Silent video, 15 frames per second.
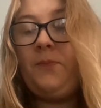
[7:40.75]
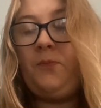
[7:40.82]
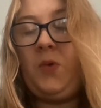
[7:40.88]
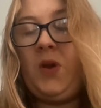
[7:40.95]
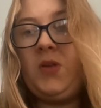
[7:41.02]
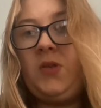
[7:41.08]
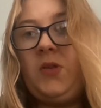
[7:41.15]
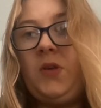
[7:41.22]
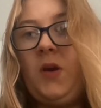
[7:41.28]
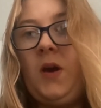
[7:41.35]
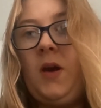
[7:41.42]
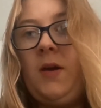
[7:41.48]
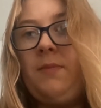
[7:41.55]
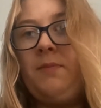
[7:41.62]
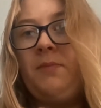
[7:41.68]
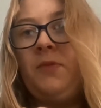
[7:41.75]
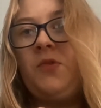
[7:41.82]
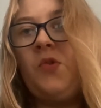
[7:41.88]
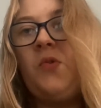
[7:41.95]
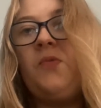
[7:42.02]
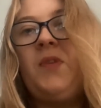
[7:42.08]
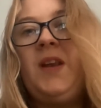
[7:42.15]
which I'm
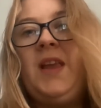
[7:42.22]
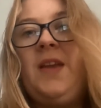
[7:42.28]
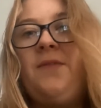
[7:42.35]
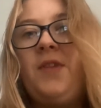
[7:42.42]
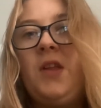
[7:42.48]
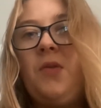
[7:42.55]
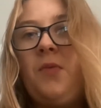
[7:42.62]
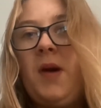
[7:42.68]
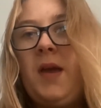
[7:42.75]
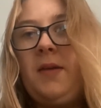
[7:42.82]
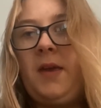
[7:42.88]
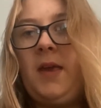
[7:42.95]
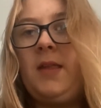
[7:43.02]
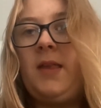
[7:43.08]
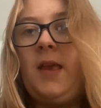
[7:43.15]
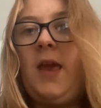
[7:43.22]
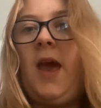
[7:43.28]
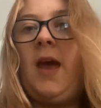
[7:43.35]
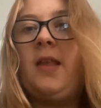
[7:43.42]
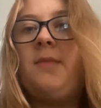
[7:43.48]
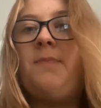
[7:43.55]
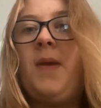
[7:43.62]
sort of relieved in a way because it
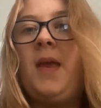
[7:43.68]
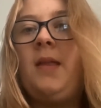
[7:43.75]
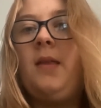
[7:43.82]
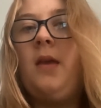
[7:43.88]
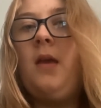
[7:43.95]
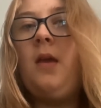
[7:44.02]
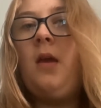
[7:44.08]
has been